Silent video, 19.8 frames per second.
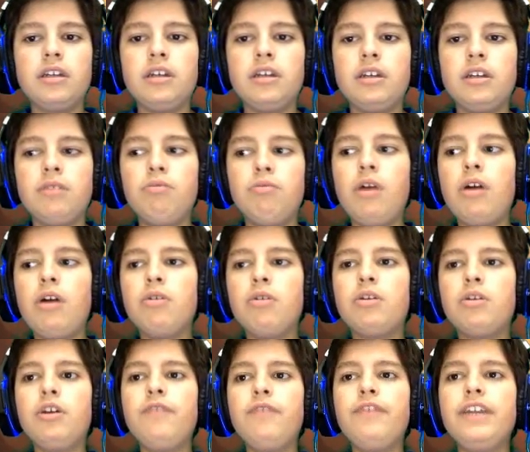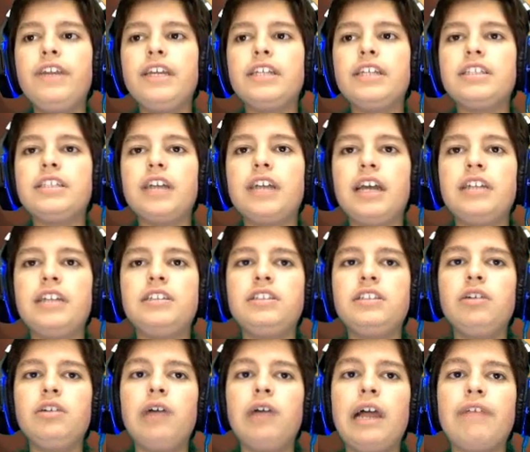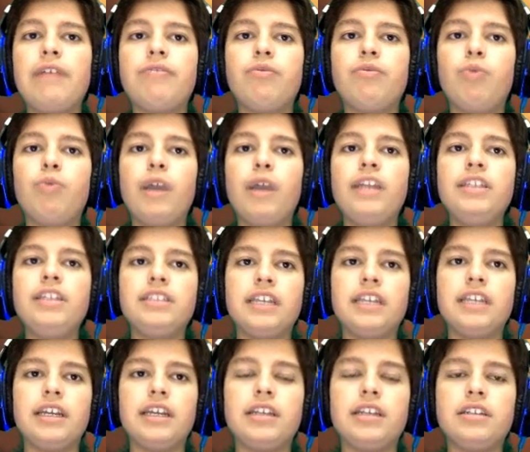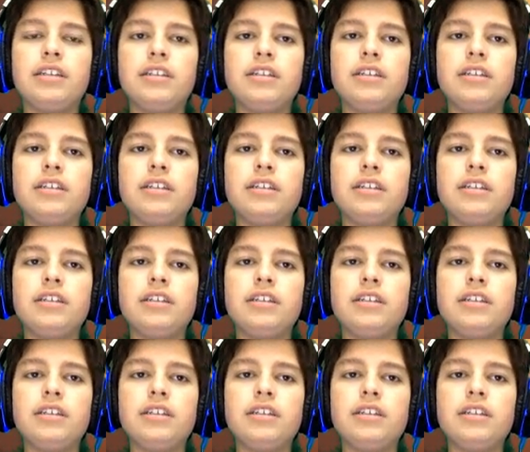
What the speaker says: Well, good thing is I still have Wednesday and